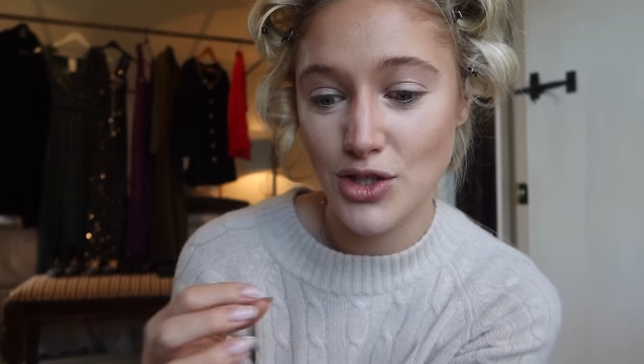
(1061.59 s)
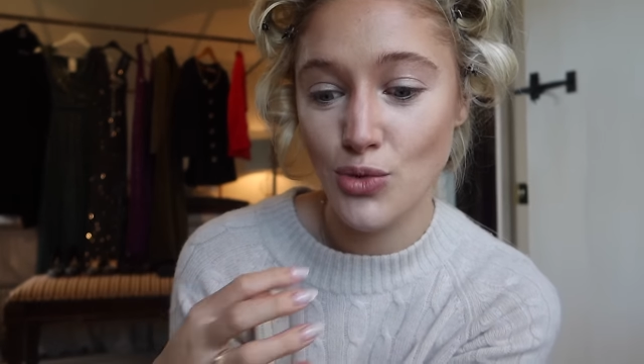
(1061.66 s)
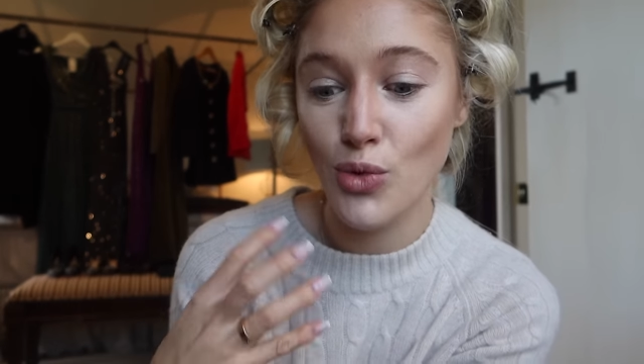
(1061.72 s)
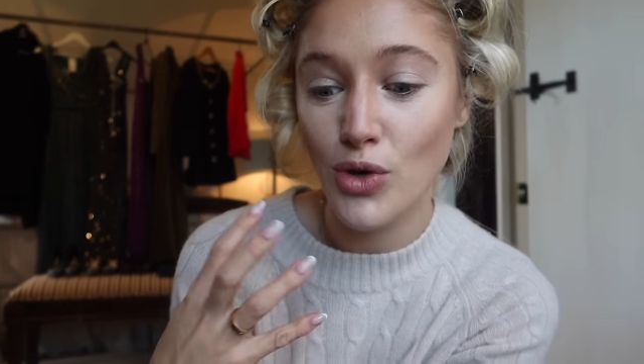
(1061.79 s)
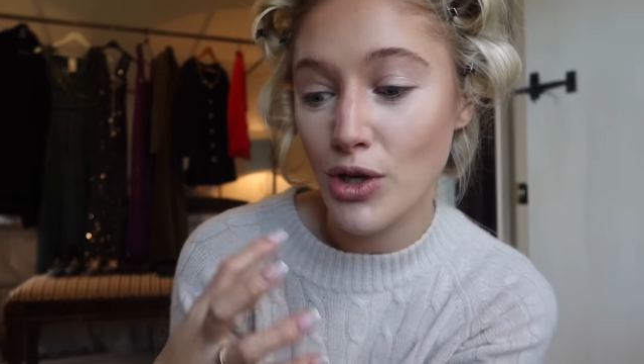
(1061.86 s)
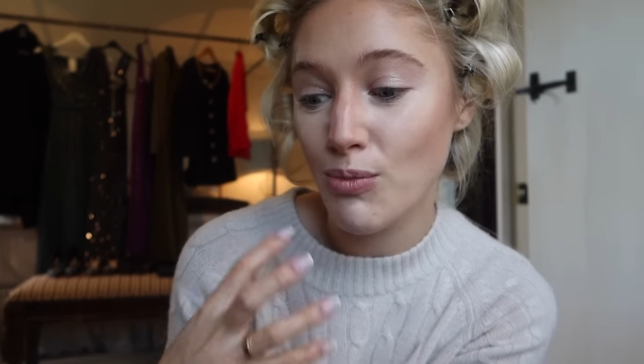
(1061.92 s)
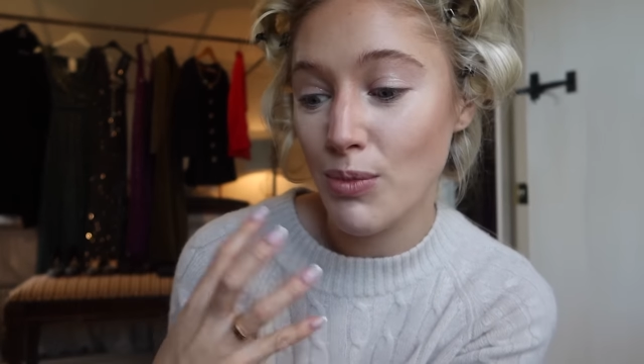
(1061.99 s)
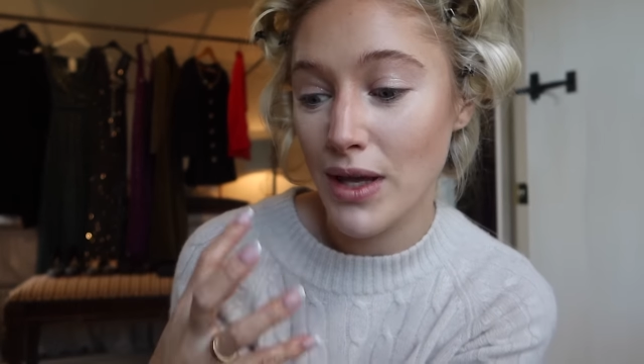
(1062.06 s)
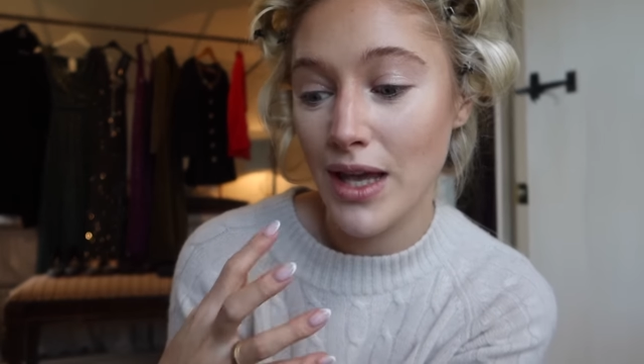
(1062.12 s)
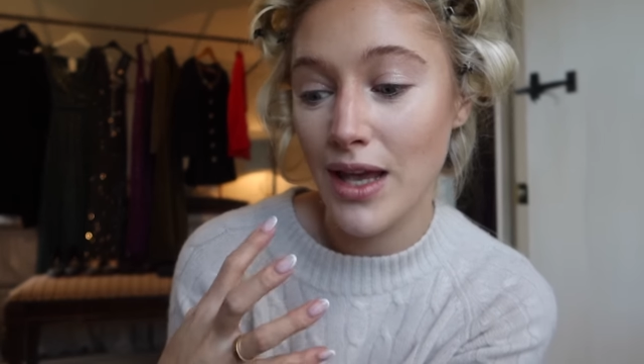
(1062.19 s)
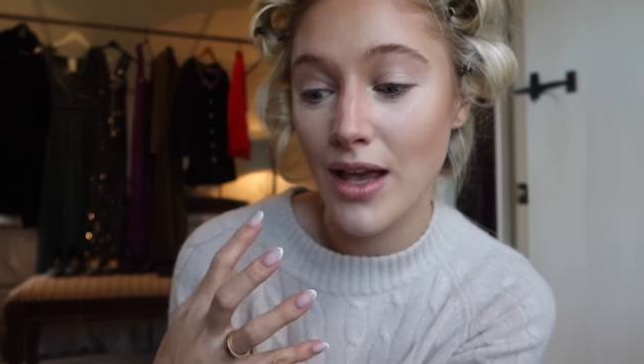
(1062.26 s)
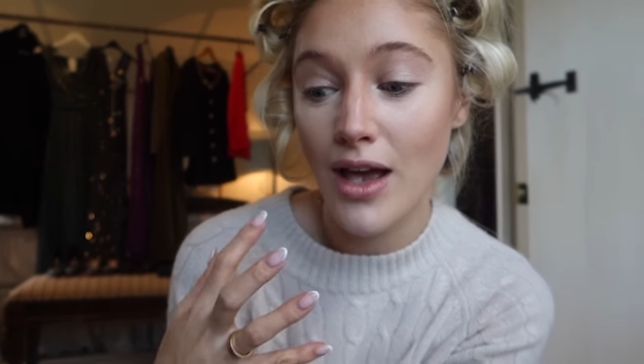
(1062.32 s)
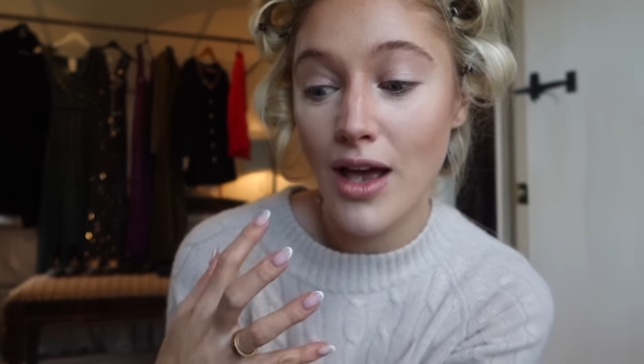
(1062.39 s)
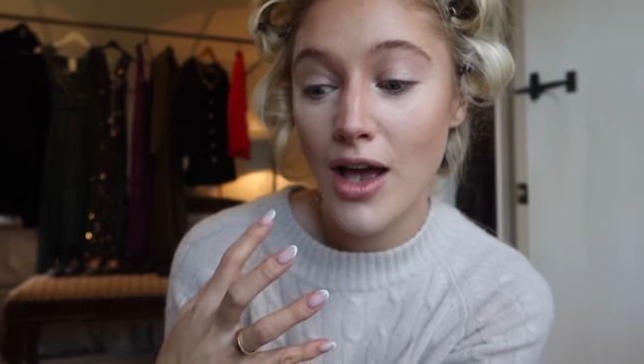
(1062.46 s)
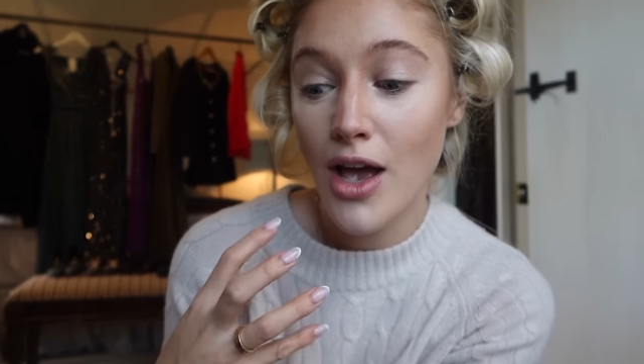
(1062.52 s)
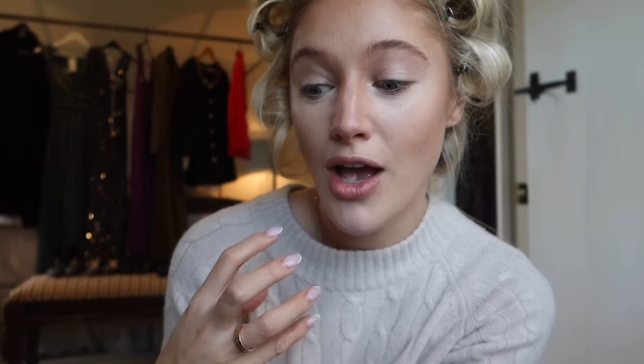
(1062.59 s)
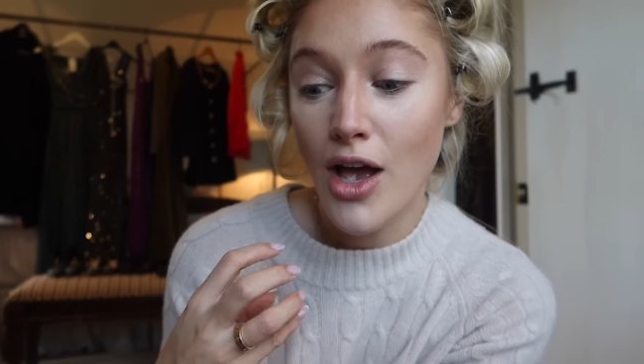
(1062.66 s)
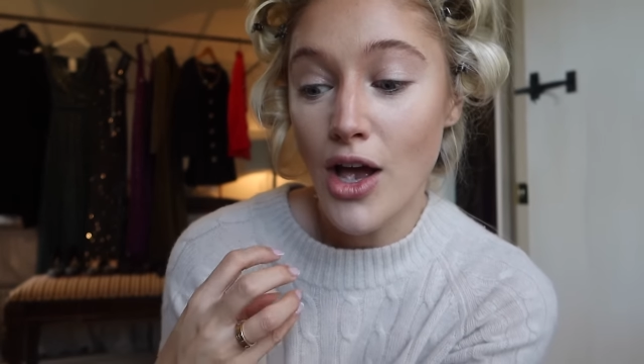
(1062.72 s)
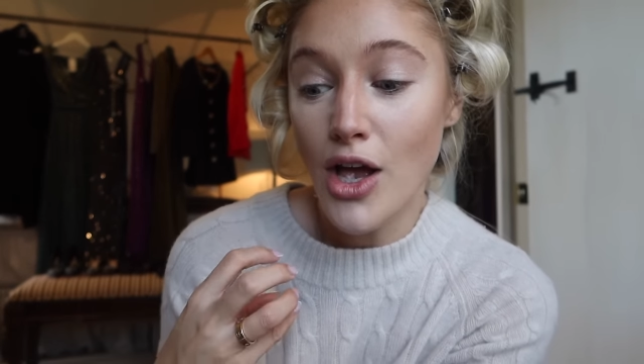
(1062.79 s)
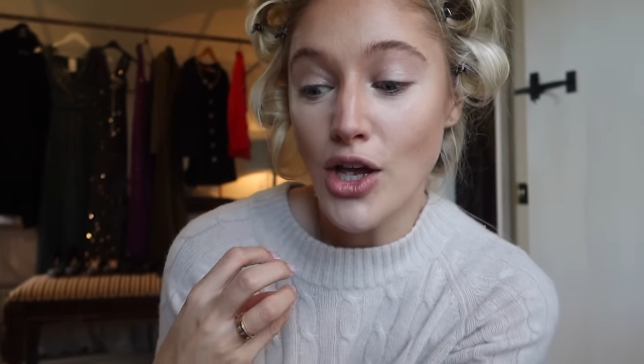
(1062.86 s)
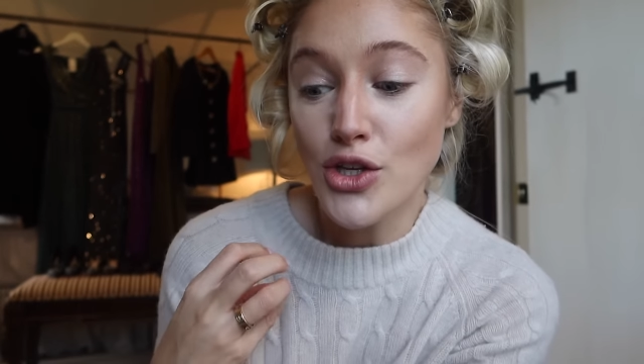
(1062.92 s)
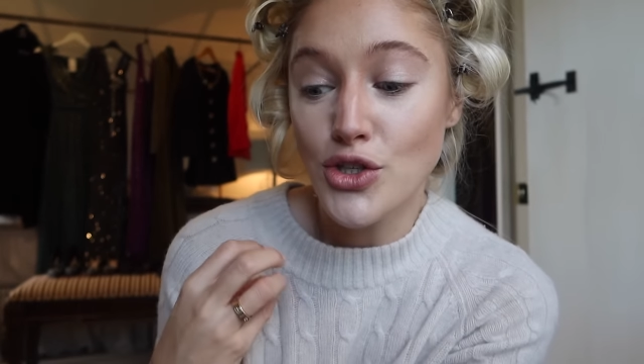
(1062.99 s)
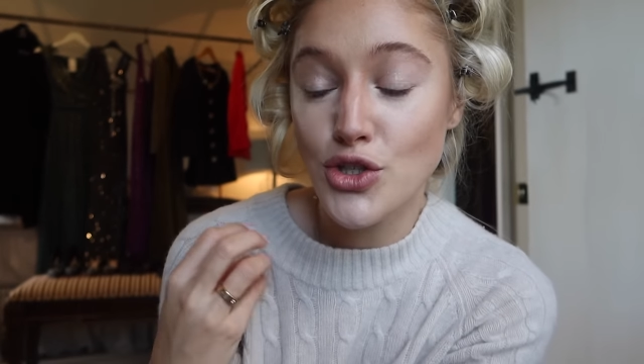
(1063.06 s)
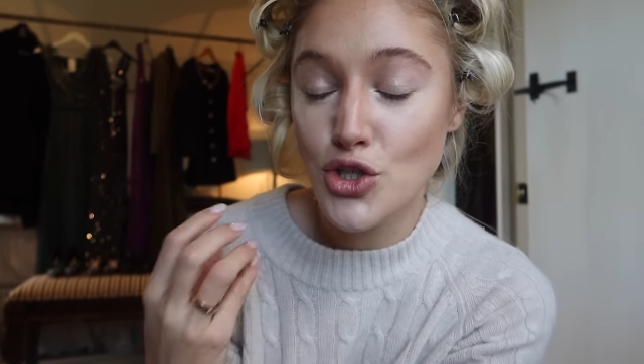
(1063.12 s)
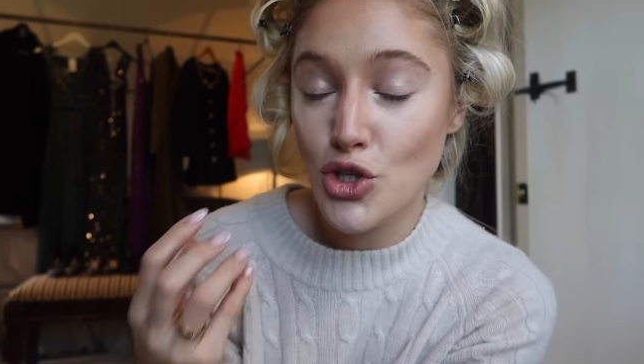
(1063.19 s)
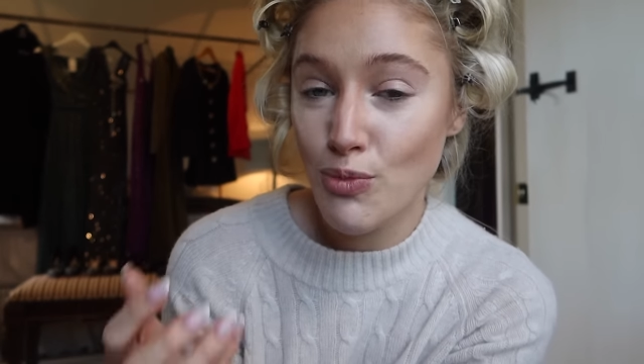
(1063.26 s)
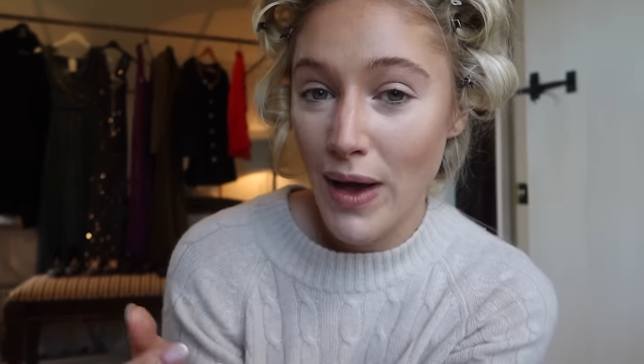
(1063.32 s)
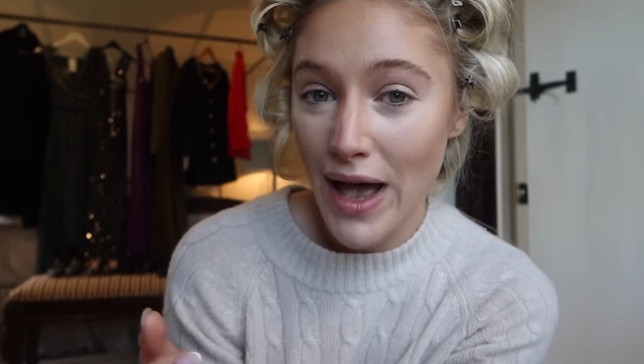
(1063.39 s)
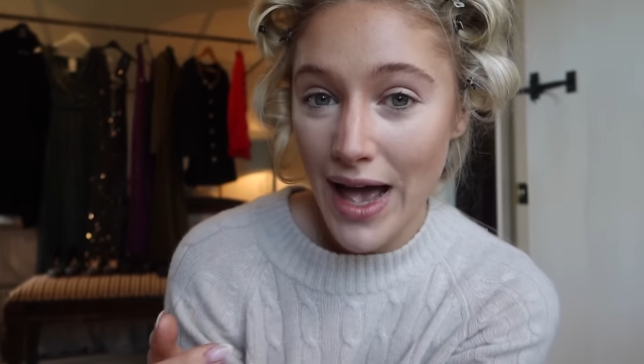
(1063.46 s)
You want to be super